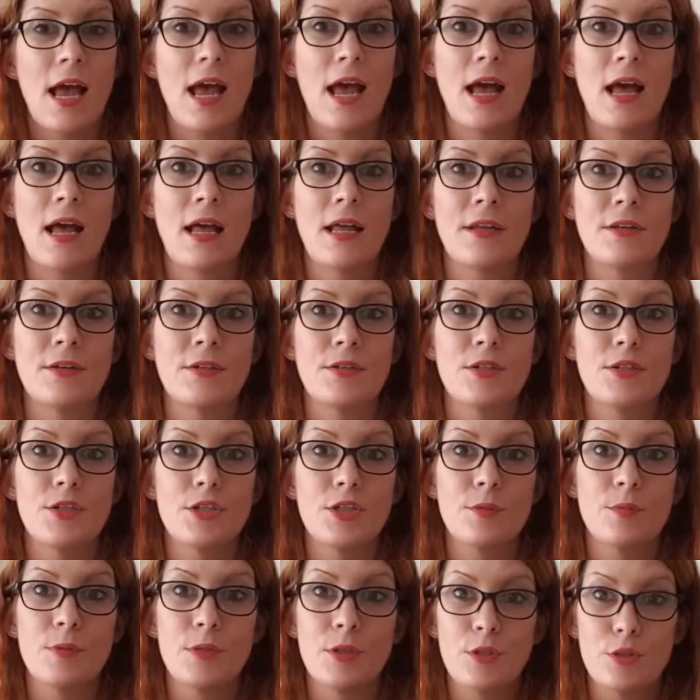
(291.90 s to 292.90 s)
and
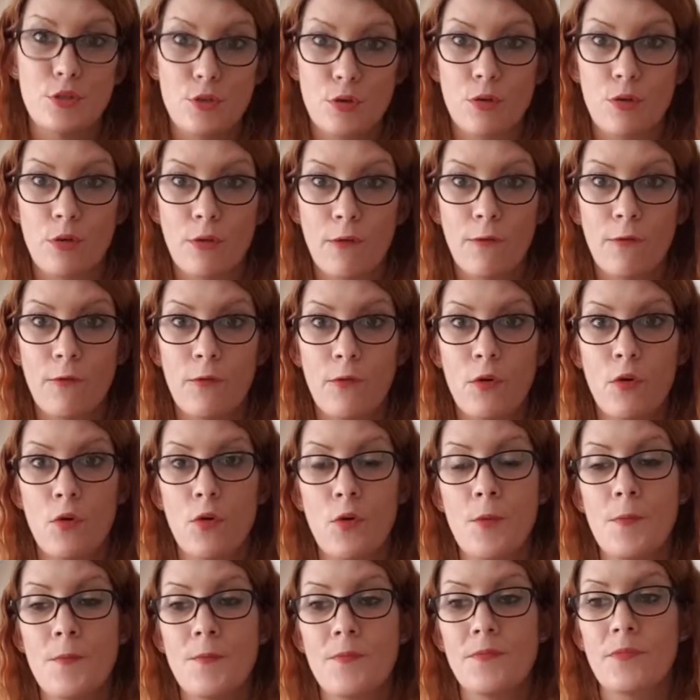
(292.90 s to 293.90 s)
to be
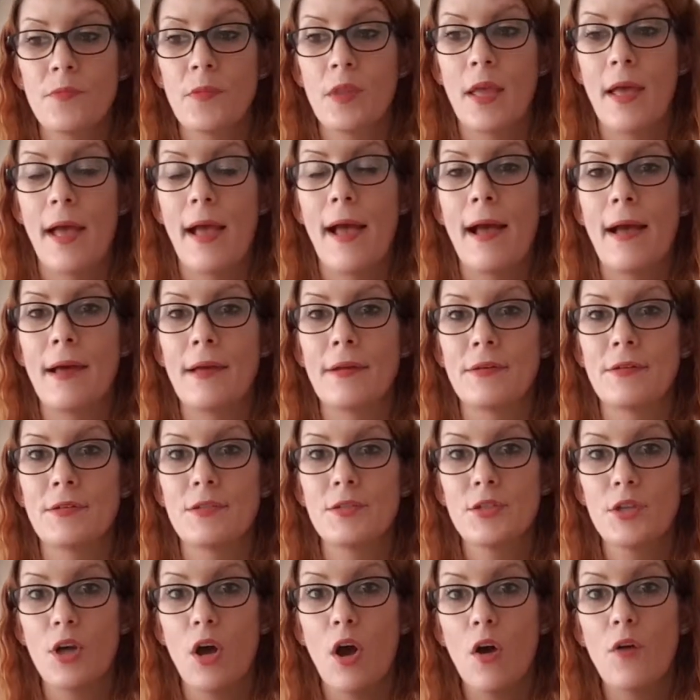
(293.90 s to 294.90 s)
truthful and
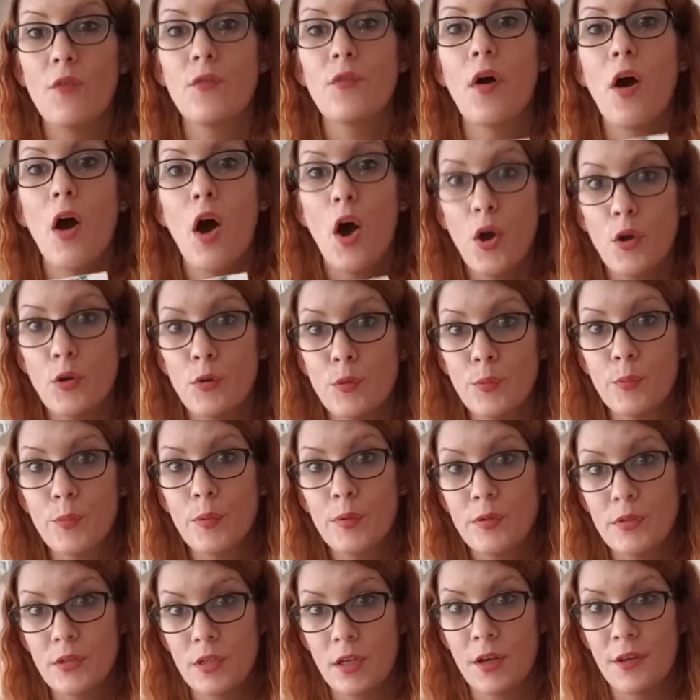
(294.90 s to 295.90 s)
to offer hope
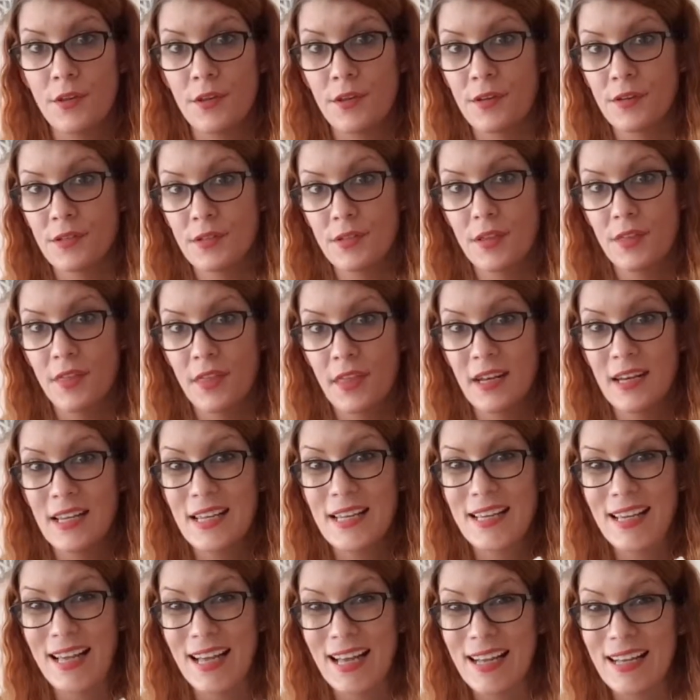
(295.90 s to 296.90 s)
to others that it
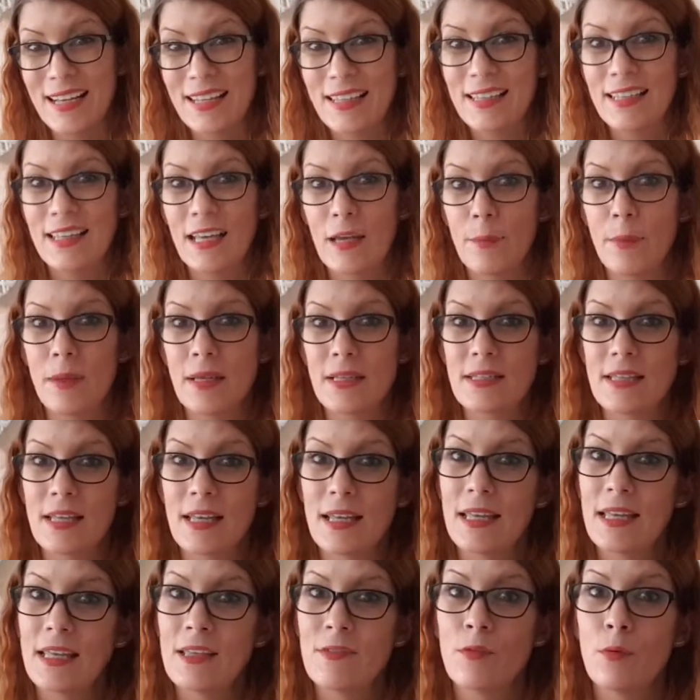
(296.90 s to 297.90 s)
can get better,
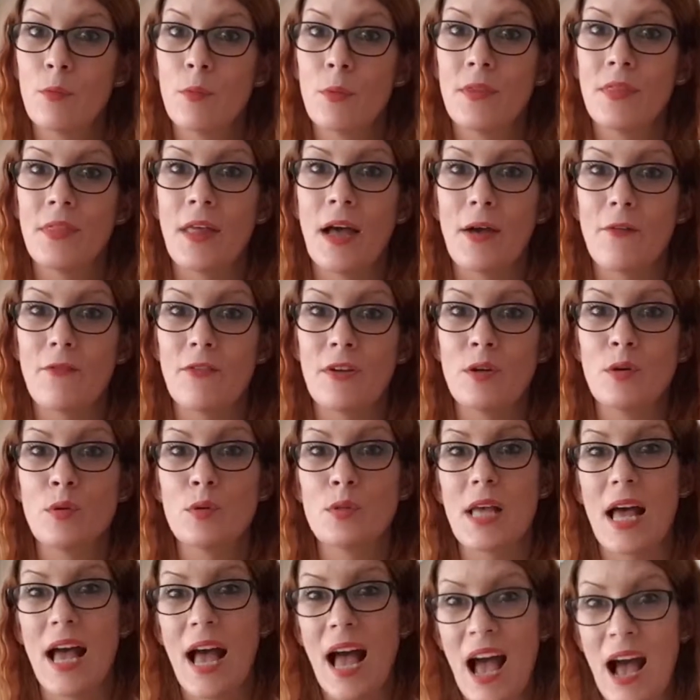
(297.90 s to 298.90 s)
even when that
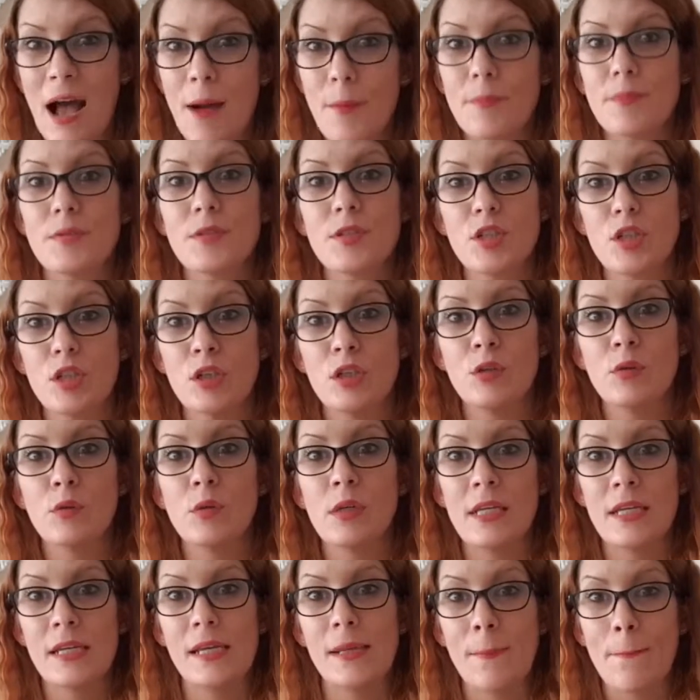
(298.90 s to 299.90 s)
feels
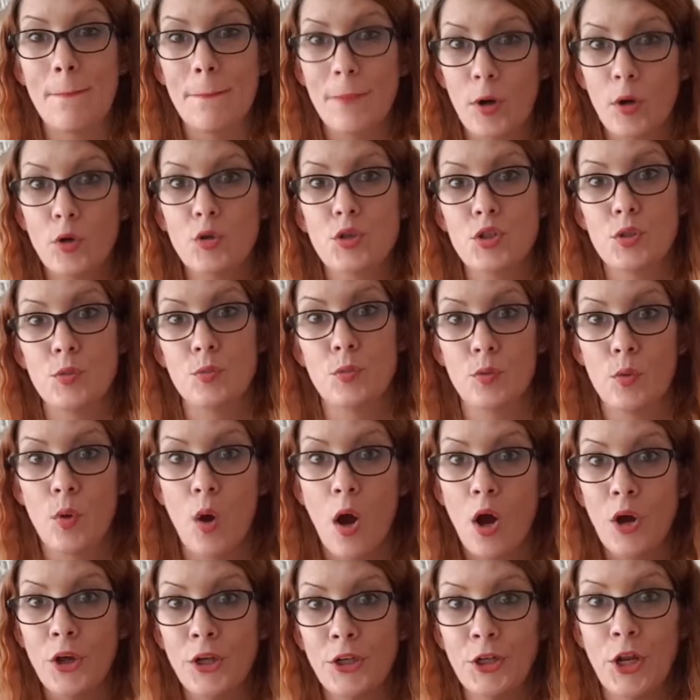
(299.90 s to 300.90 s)
absolutely impossible.
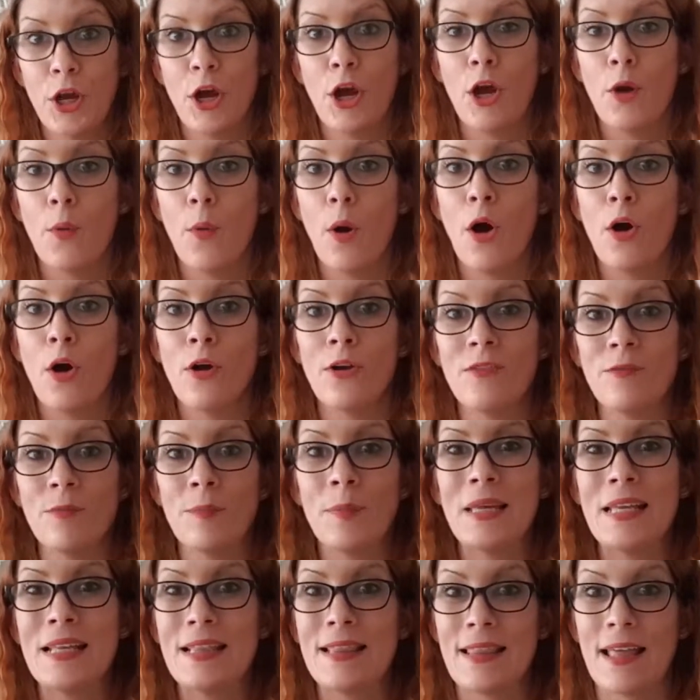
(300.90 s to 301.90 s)
I know, I've
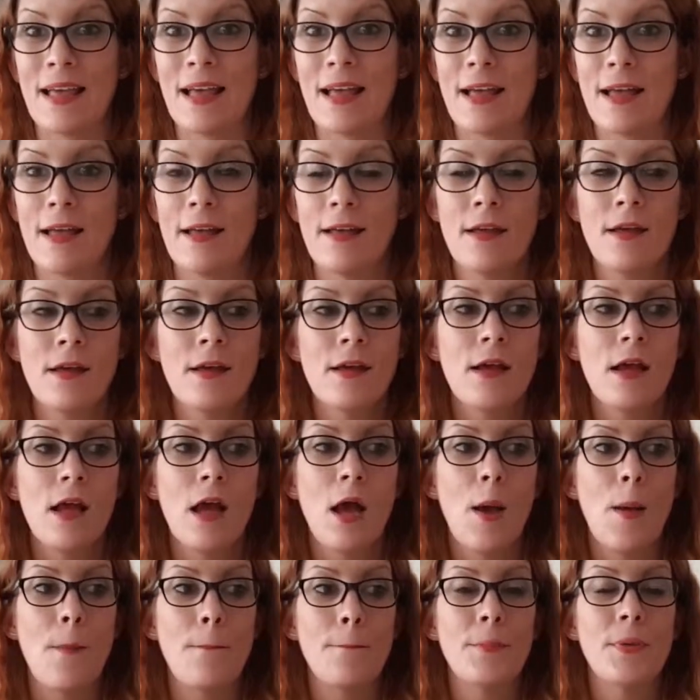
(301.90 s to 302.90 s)
been there,
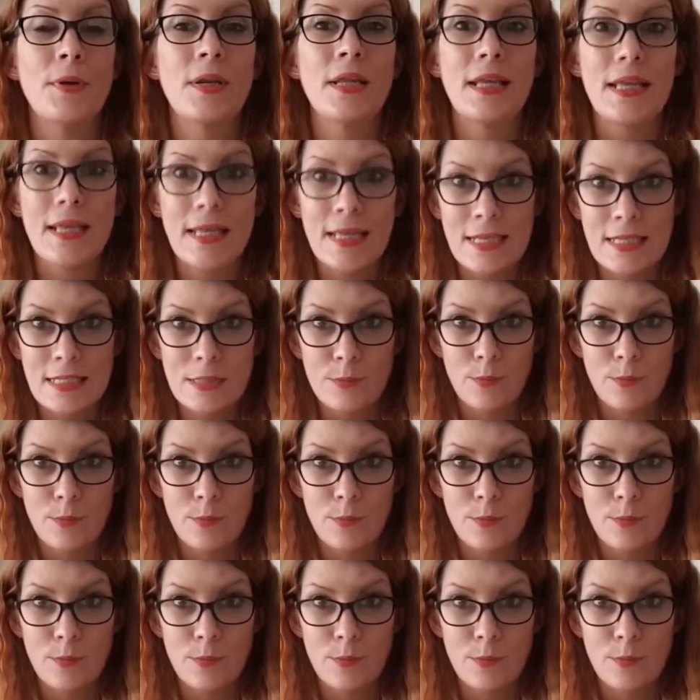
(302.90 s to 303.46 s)
but it is